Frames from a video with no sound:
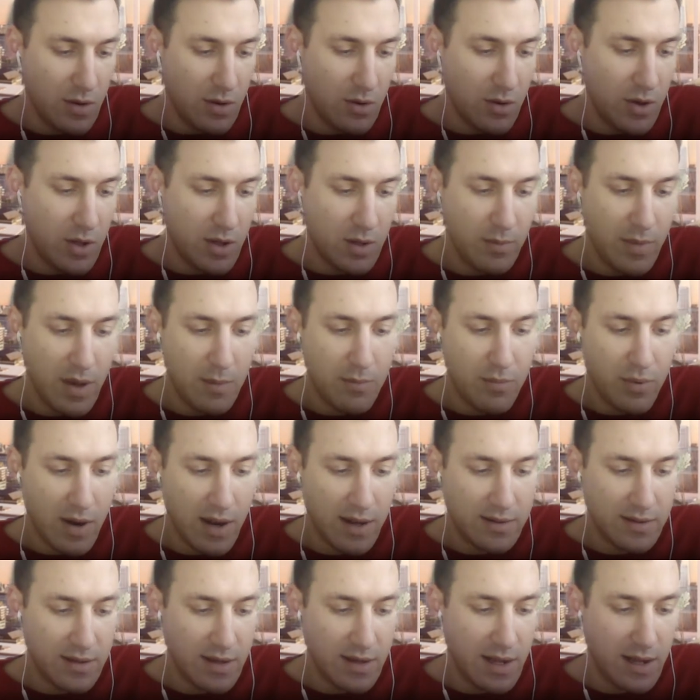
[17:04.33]
can bet
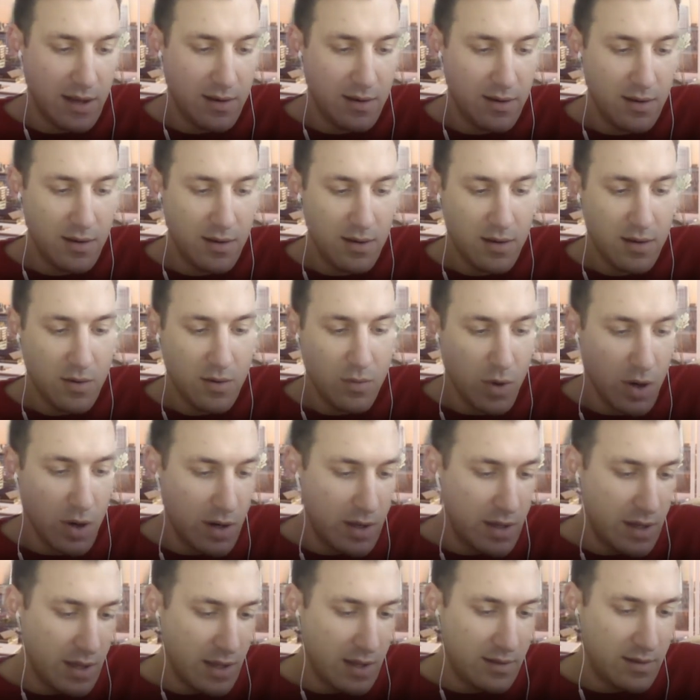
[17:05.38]
Bryson at where
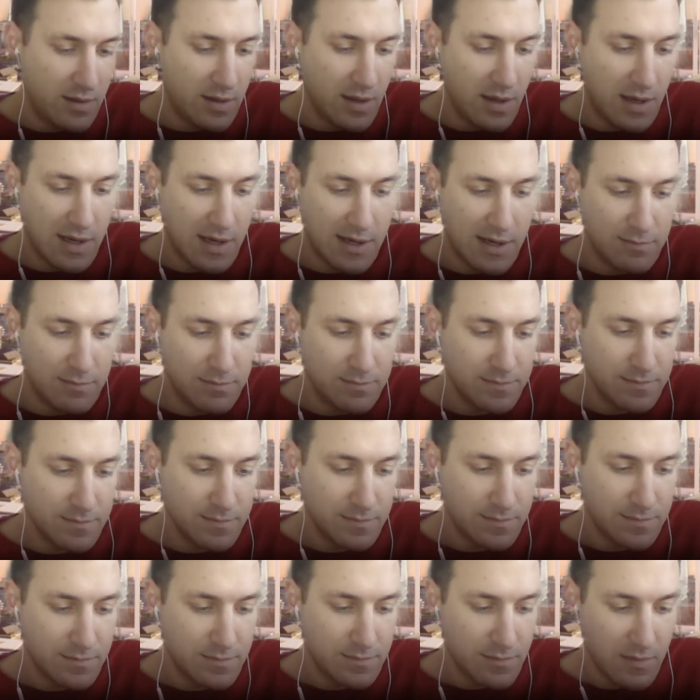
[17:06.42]
he is. And
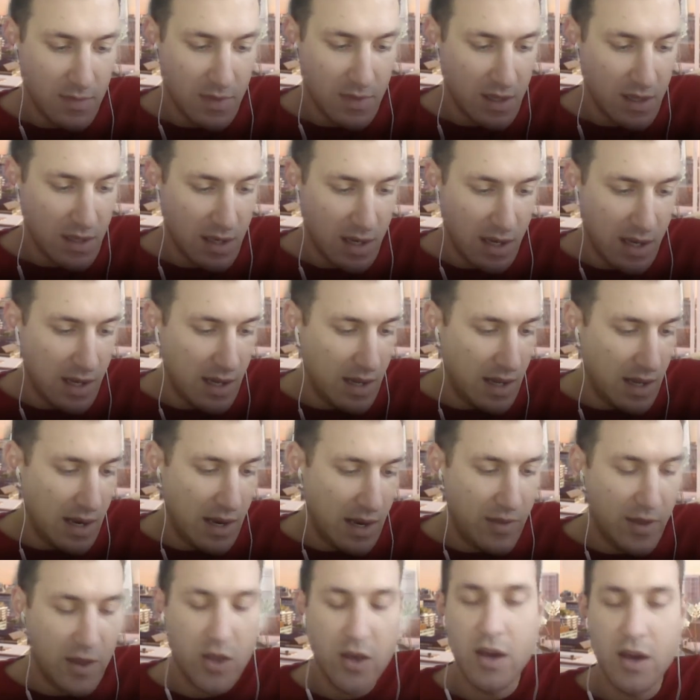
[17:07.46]
I
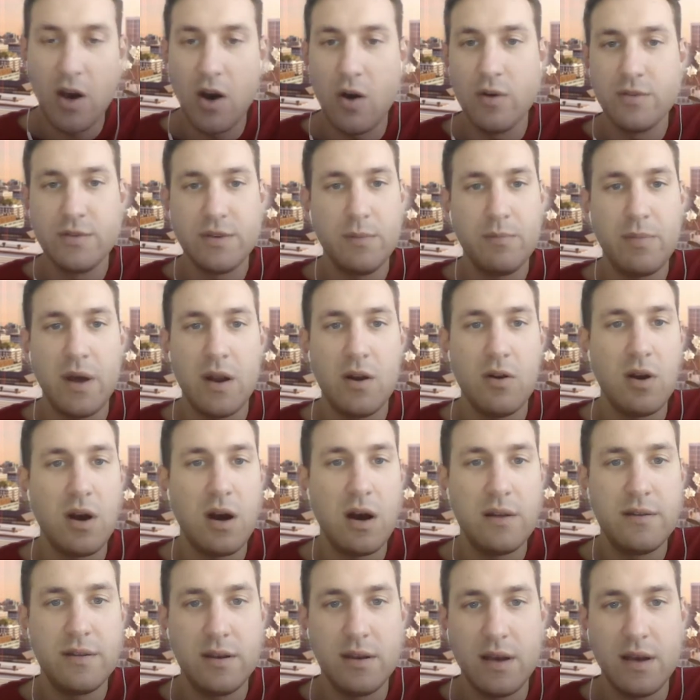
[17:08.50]
think you always get better
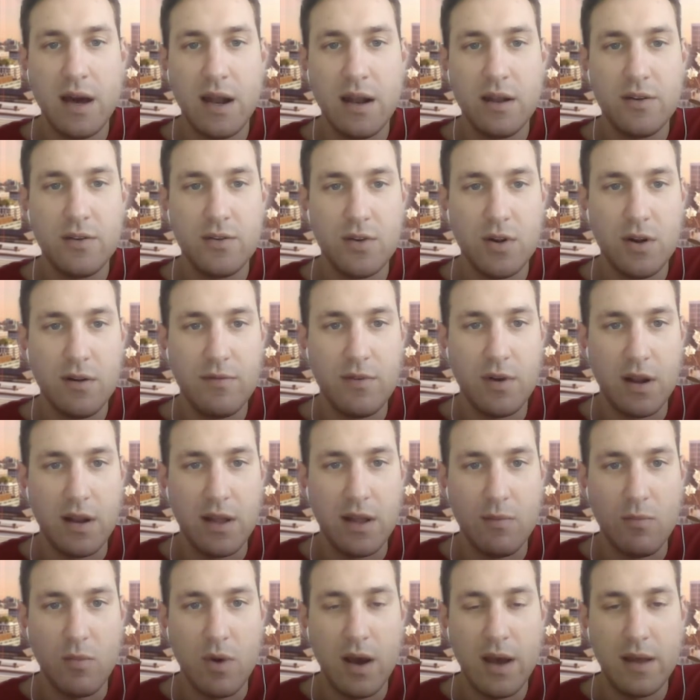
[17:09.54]
odds than kind of deserved on
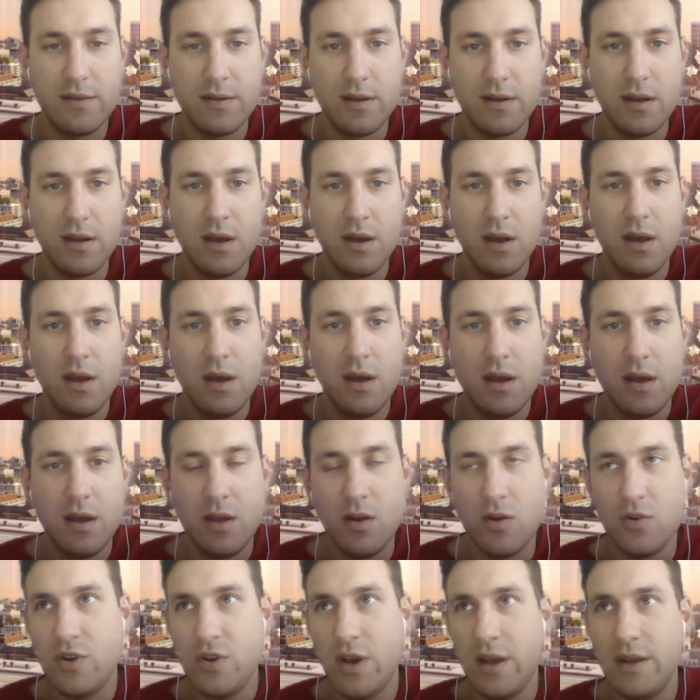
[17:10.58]
him. Why isn't
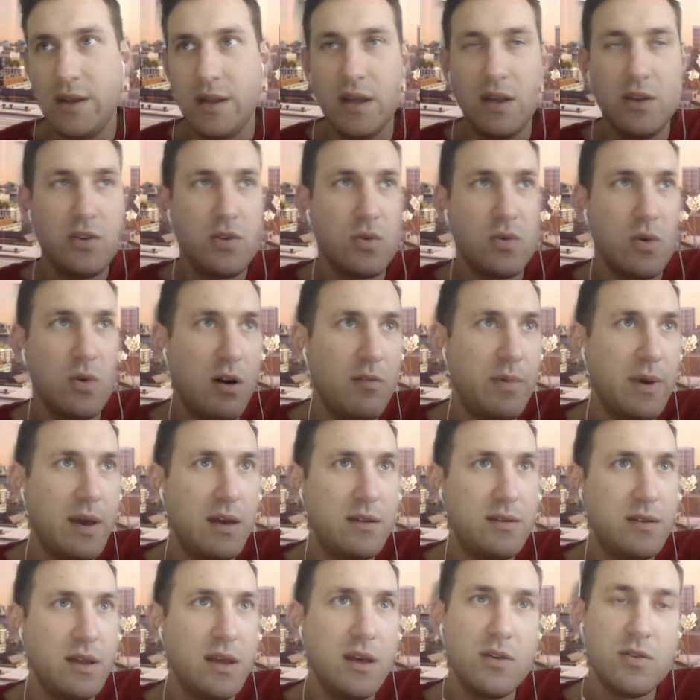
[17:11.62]
JT's 12
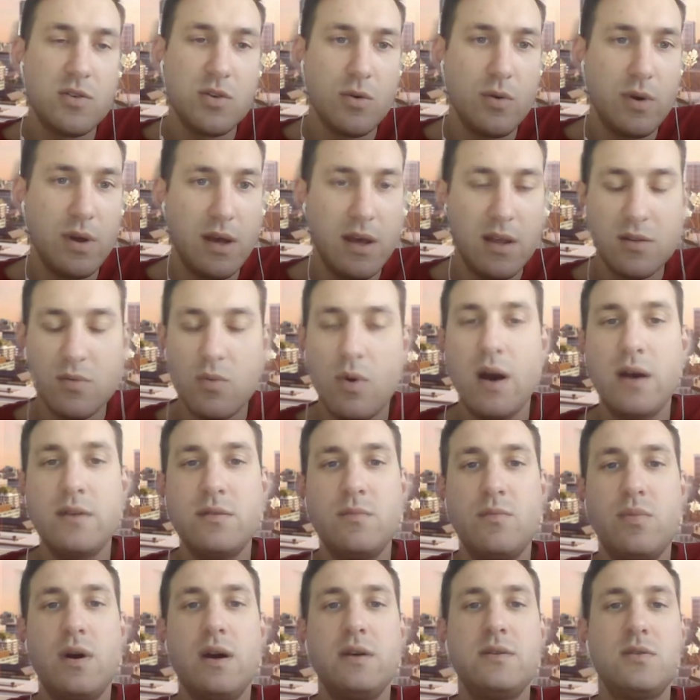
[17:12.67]
because he is who he is? Why isn't
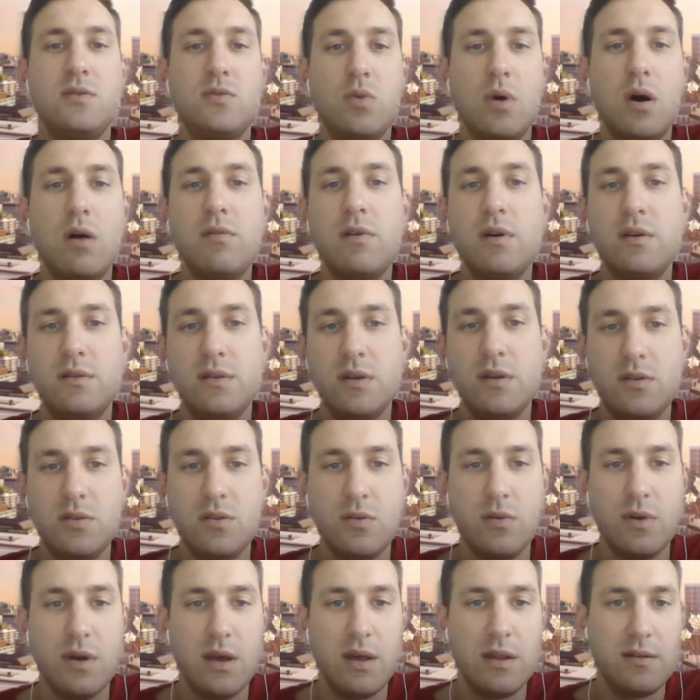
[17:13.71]
Bryson 12 because he is
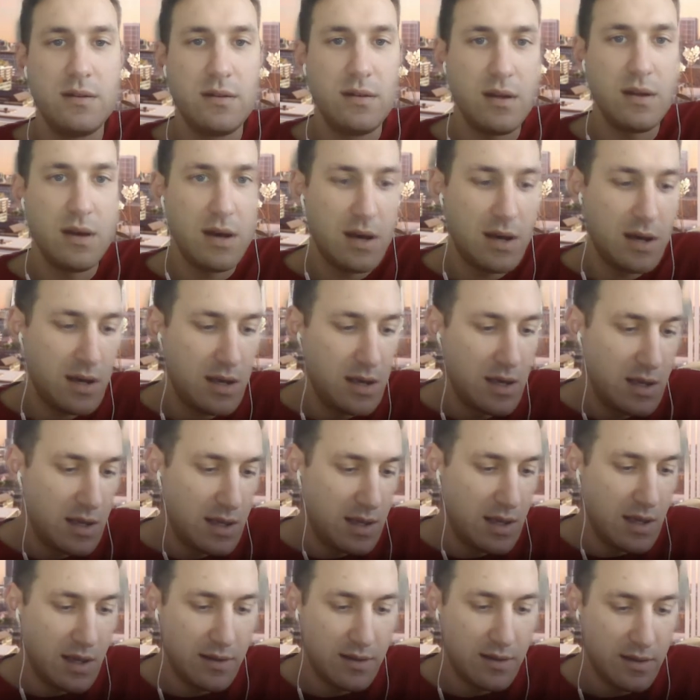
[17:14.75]
who he is?
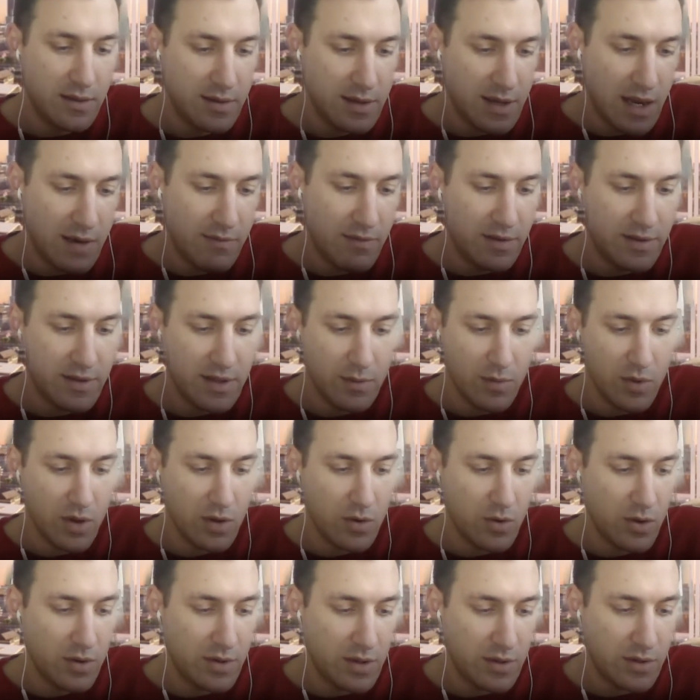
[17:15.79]
He has this kind of a similar
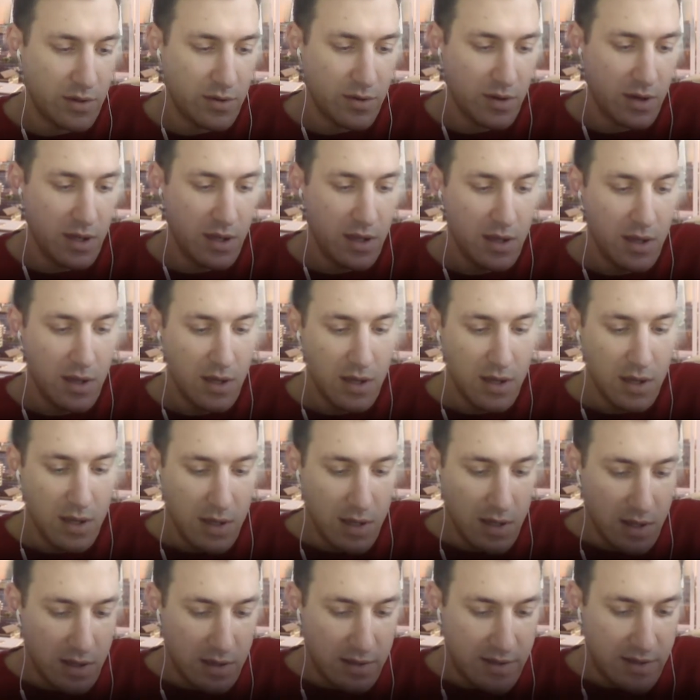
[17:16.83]
course history.
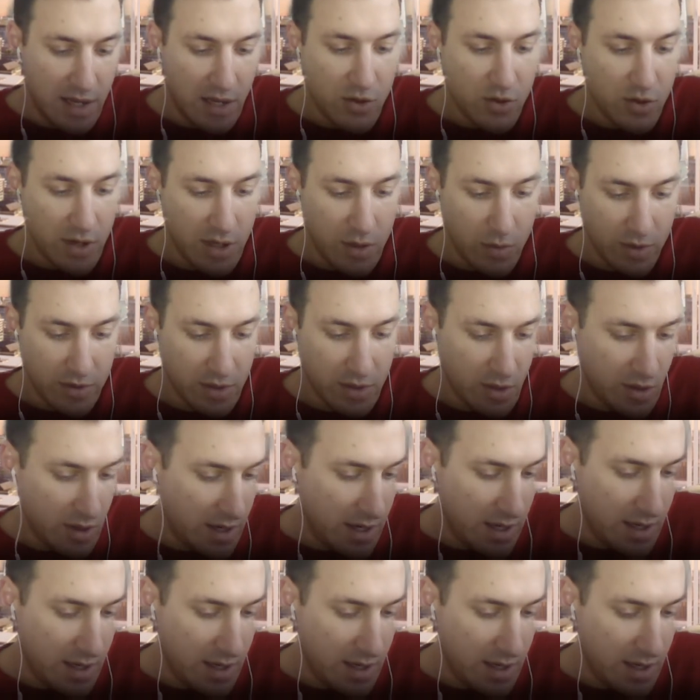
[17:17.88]
Century, he wasn't great.